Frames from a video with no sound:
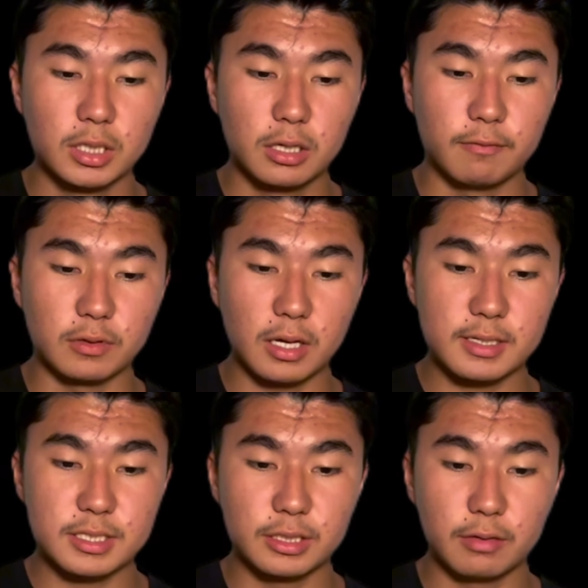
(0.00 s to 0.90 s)

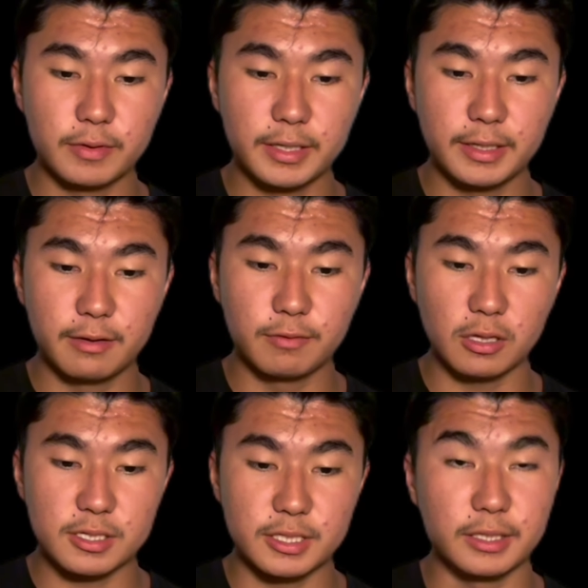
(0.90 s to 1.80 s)
velocity over here,
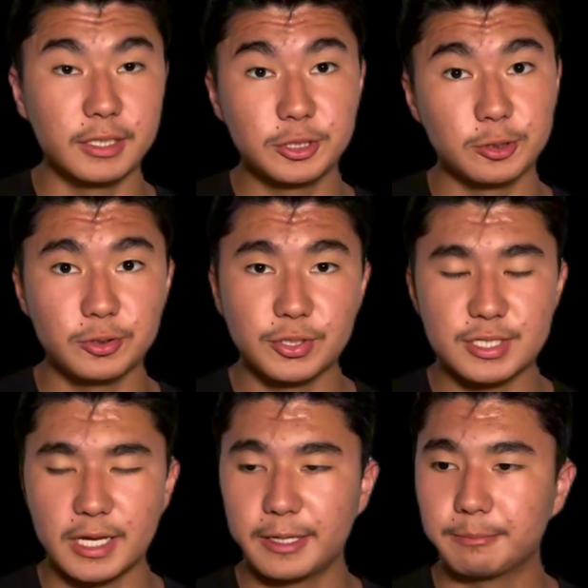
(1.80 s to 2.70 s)
velocity initial, you could
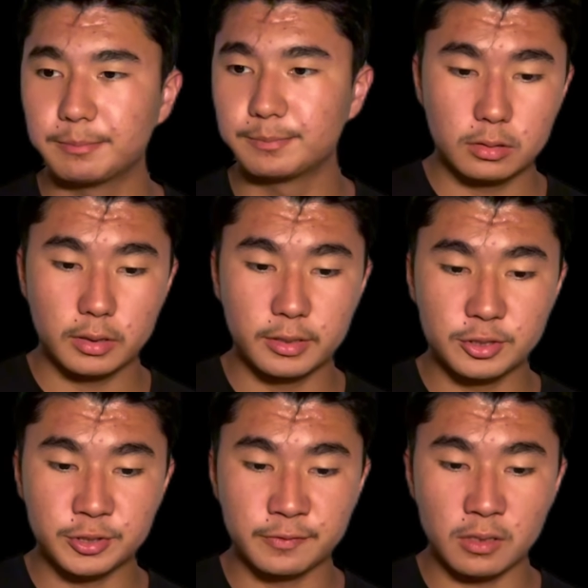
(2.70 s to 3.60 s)
say,
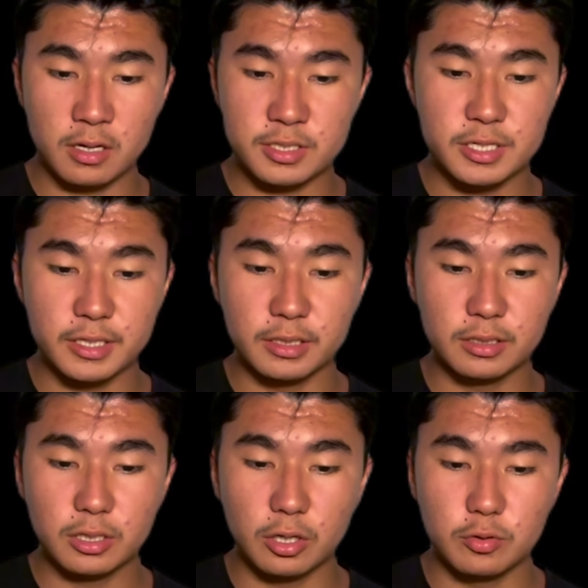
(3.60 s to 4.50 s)
initial velocity
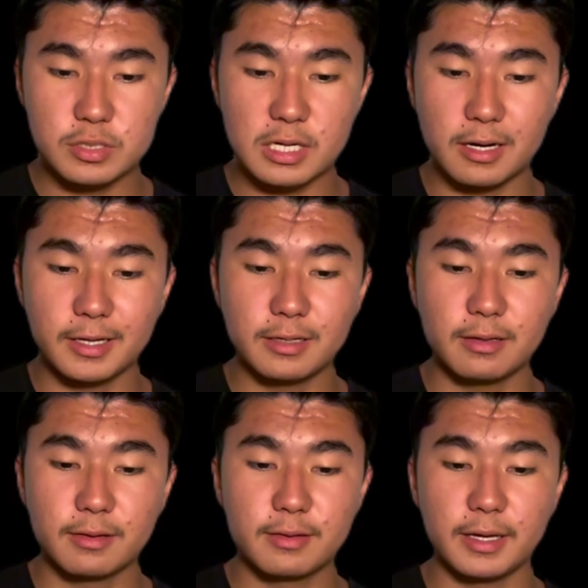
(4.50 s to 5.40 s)
cosine
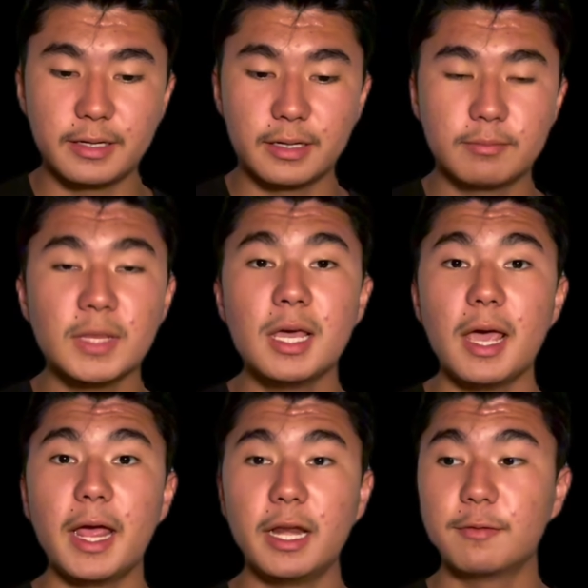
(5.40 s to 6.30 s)
theta.
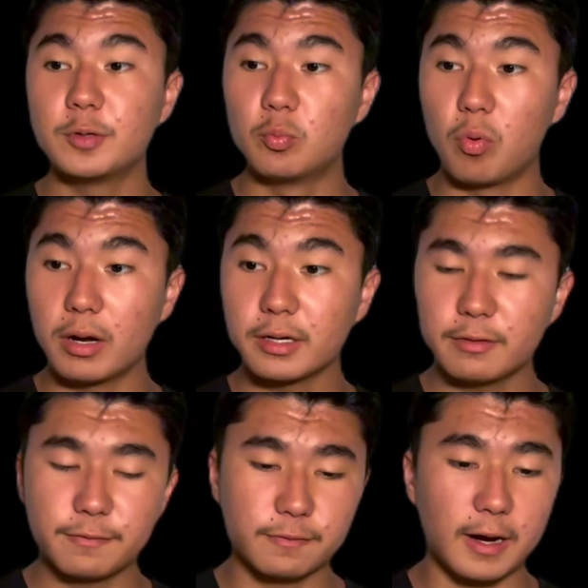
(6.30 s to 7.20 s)
And if we wanted to
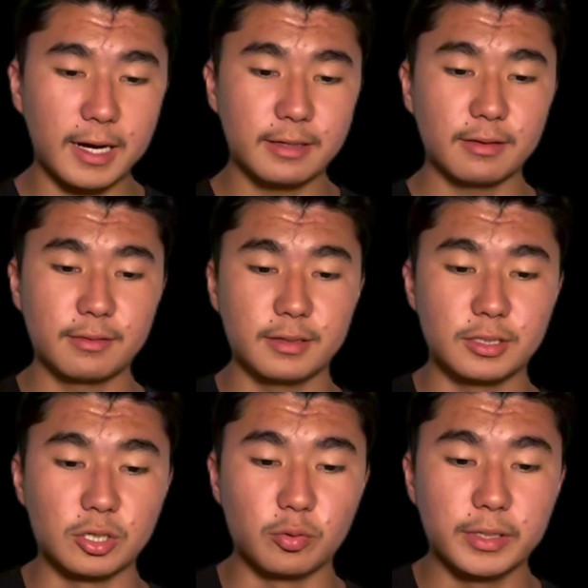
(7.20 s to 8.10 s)
find the
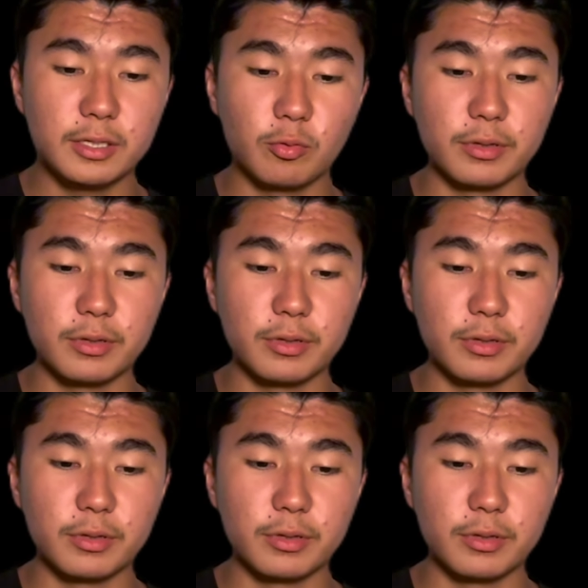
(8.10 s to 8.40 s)
degree or the